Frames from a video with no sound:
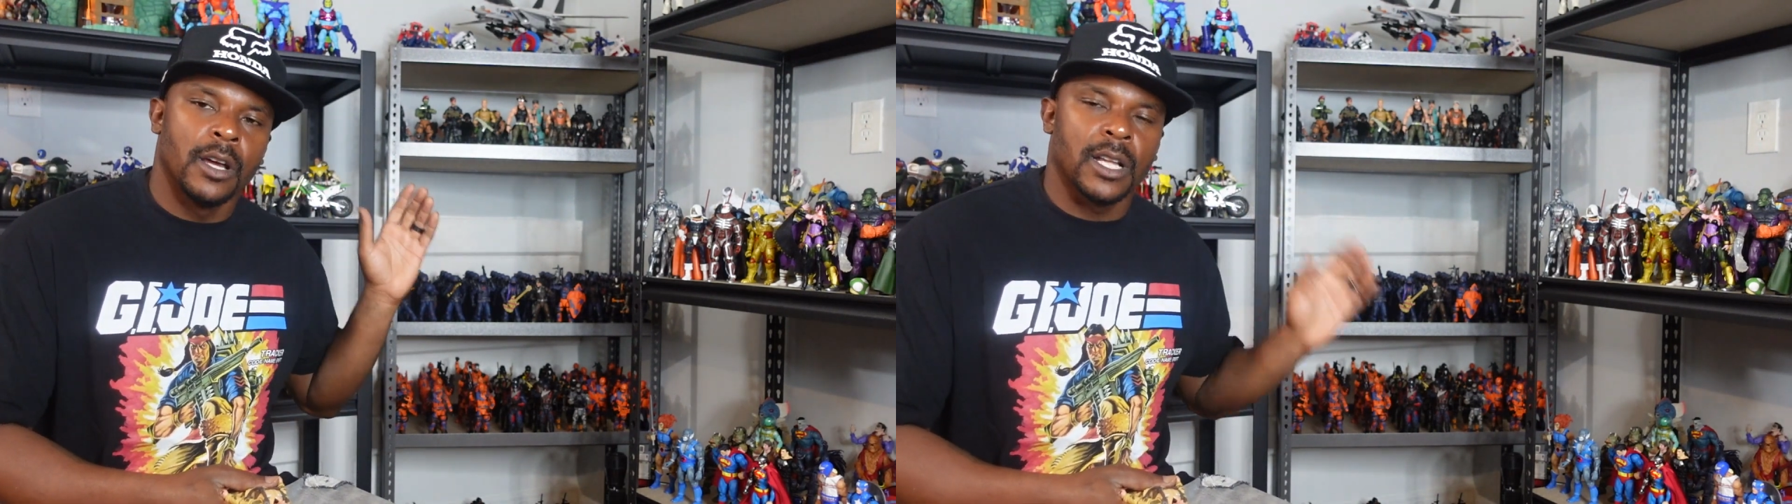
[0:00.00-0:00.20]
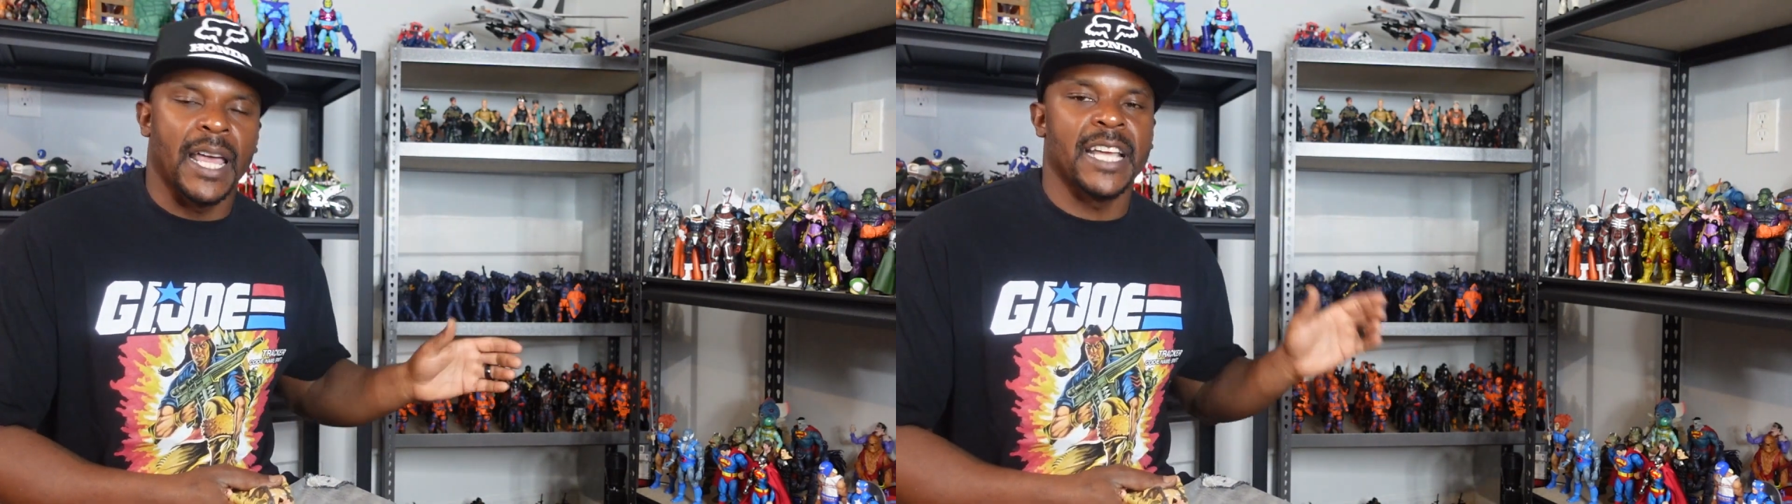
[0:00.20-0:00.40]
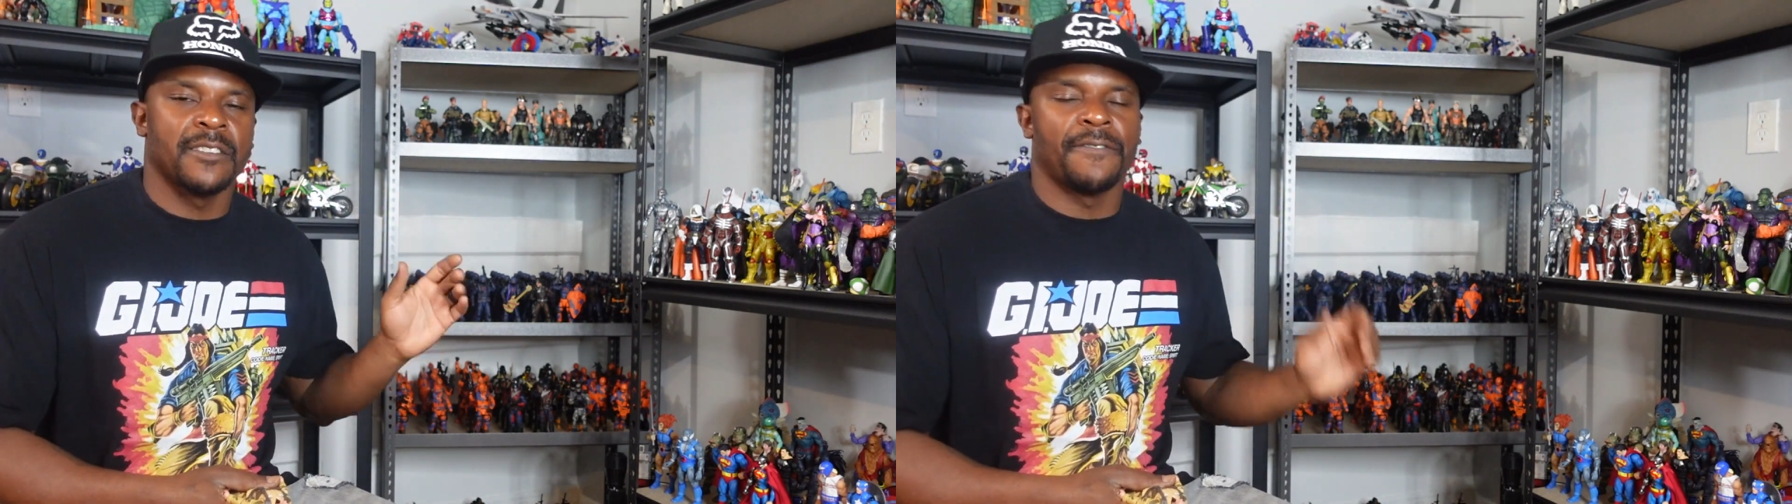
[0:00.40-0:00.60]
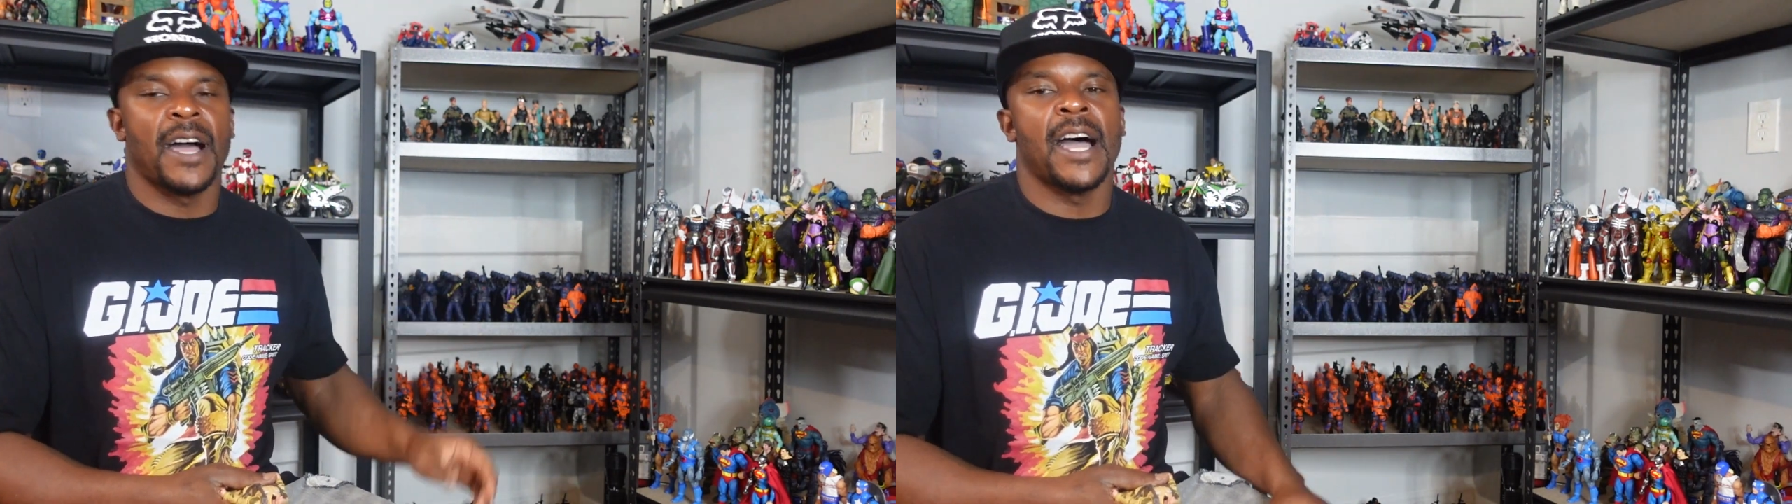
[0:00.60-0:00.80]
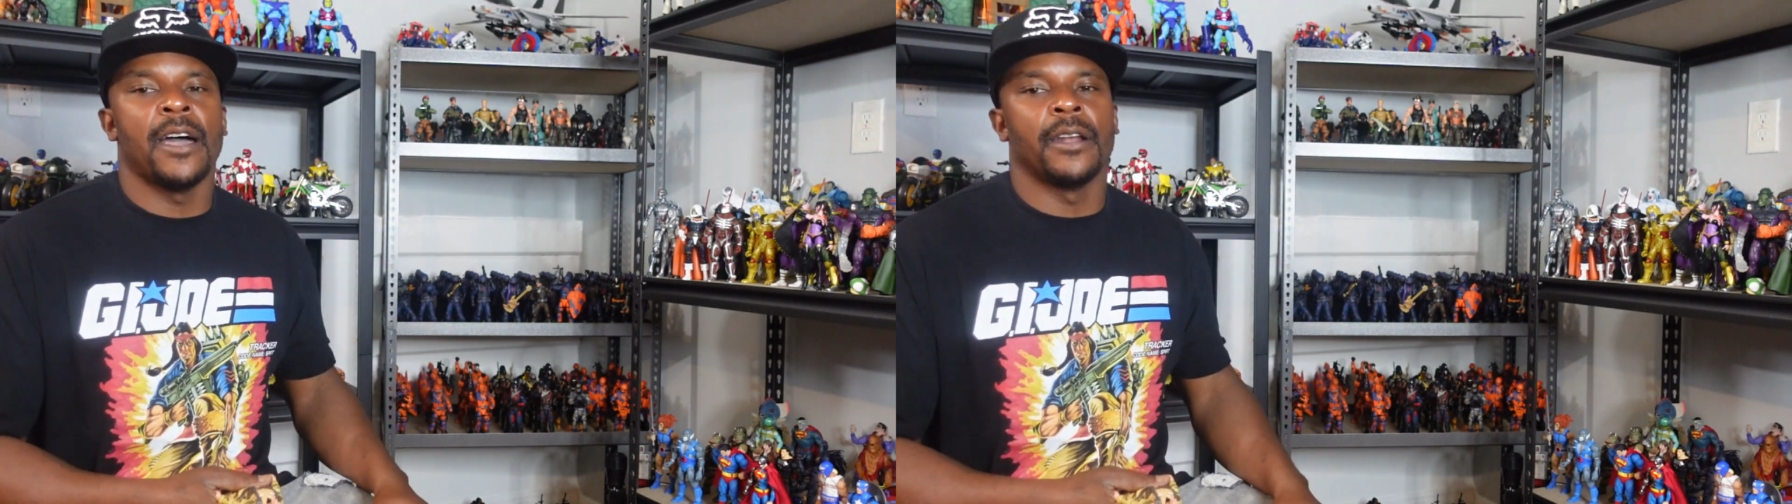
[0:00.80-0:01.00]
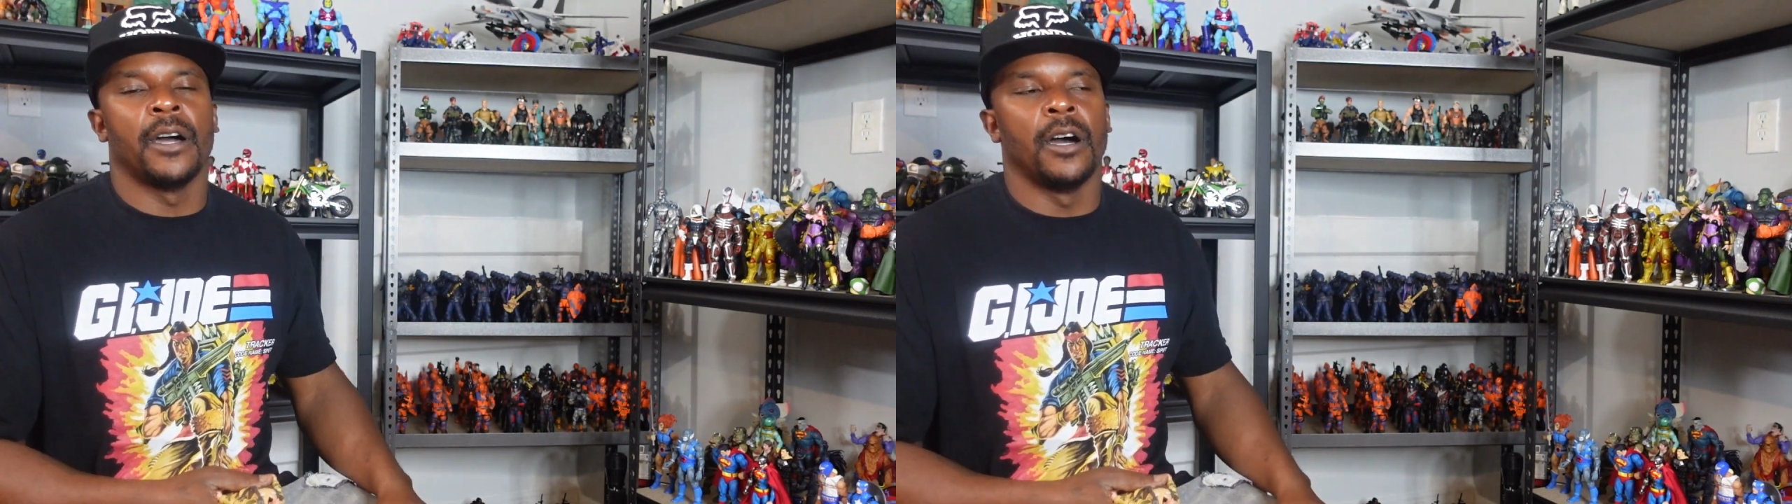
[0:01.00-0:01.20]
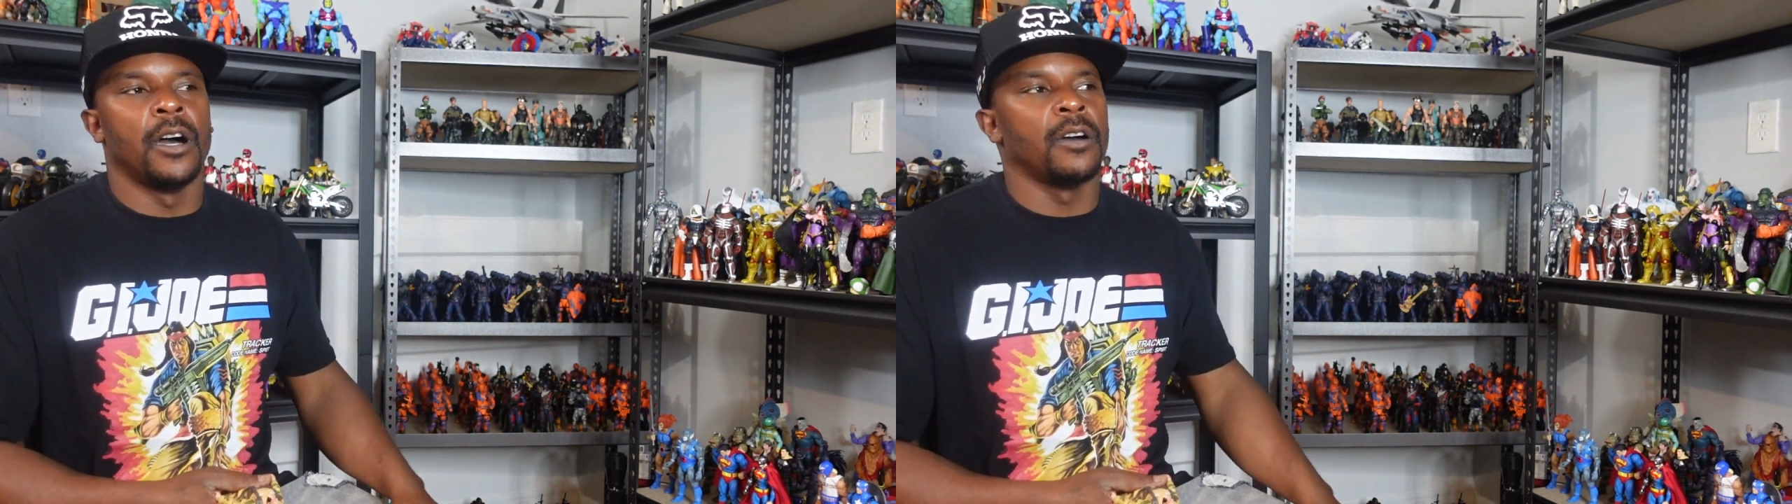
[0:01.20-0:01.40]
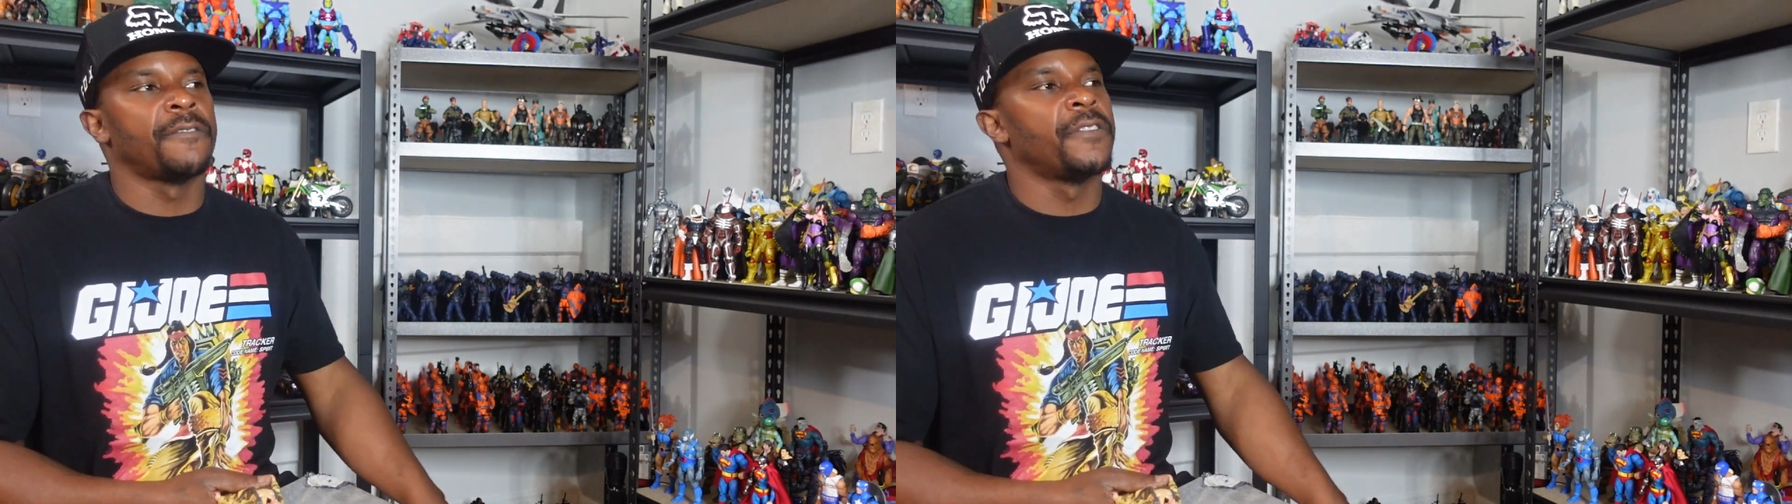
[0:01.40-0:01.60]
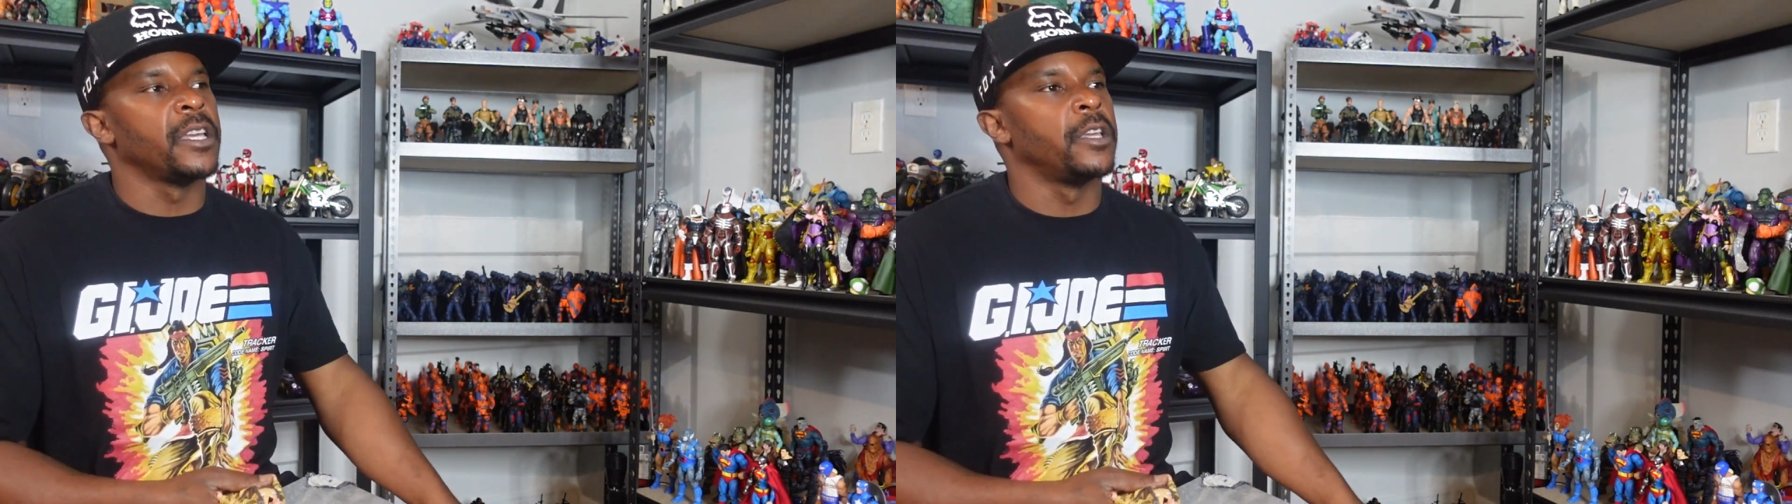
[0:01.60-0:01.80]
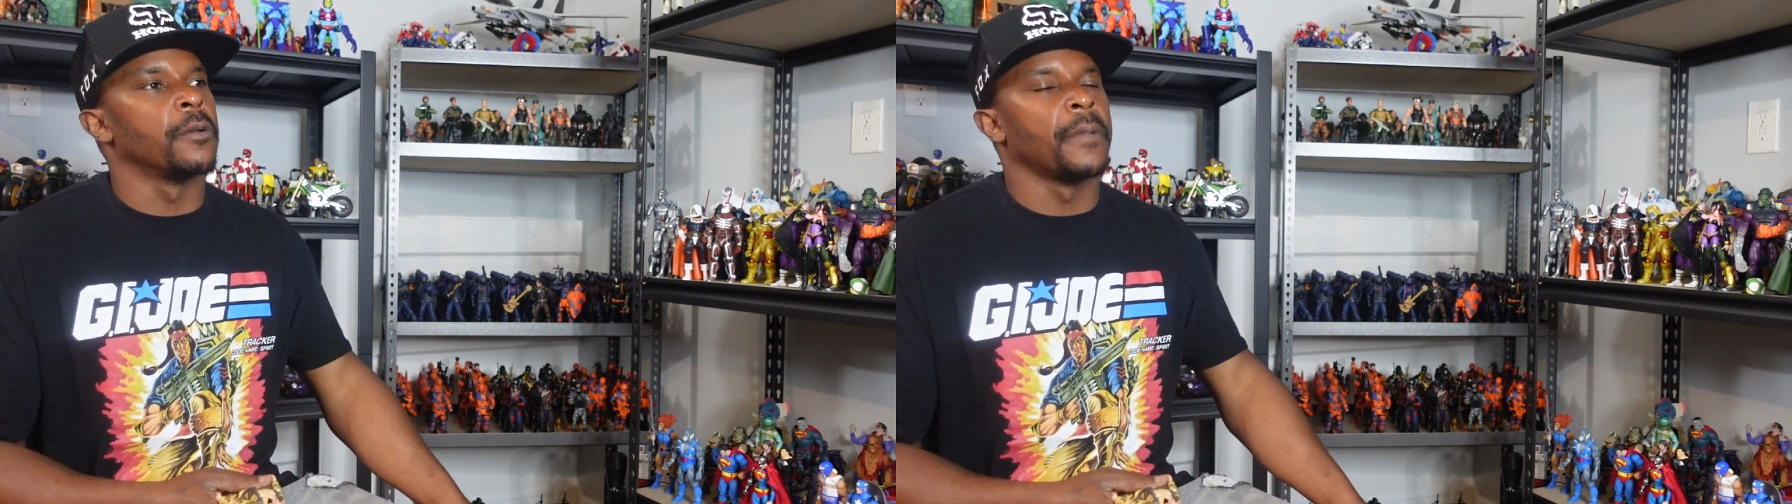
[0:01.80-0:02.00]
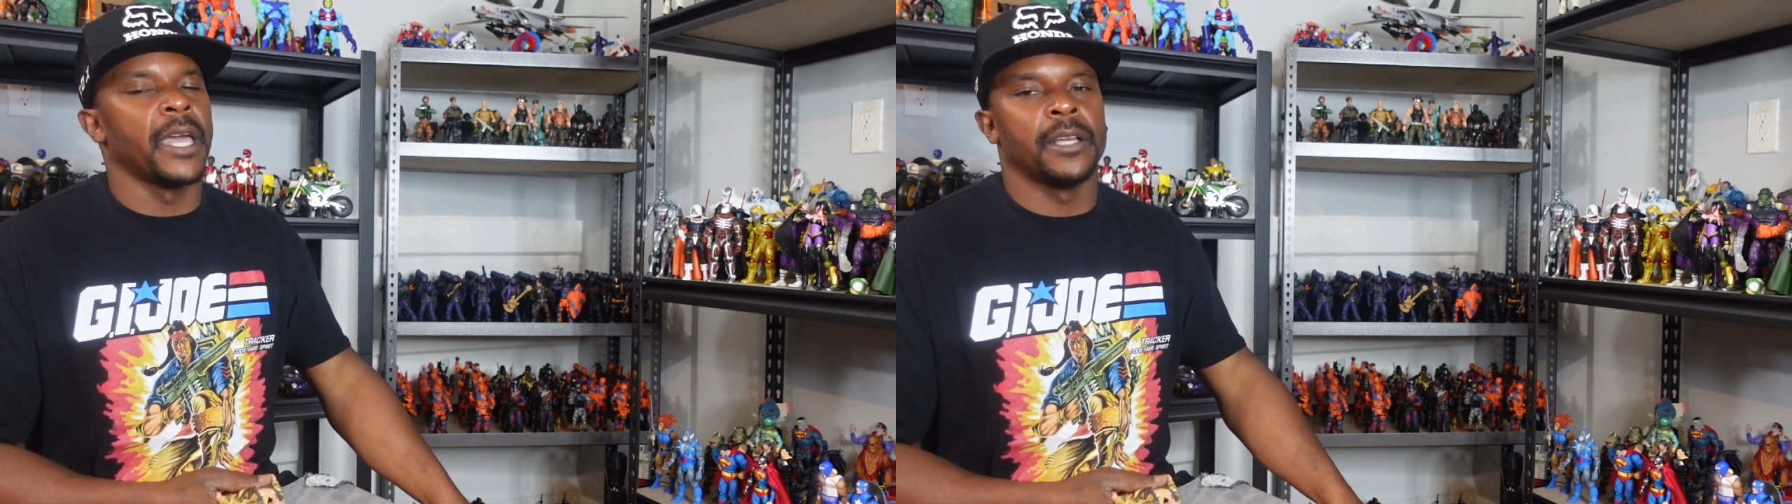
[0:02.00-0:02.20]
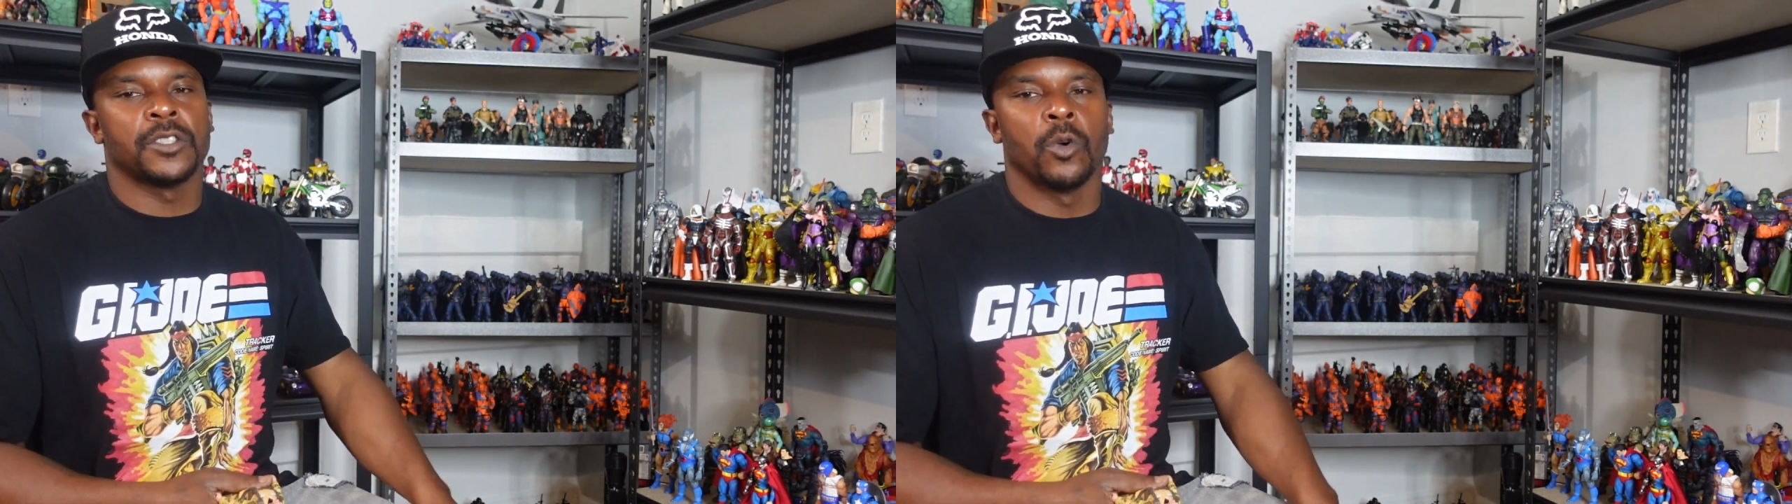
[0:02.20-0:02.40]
classified figure, man.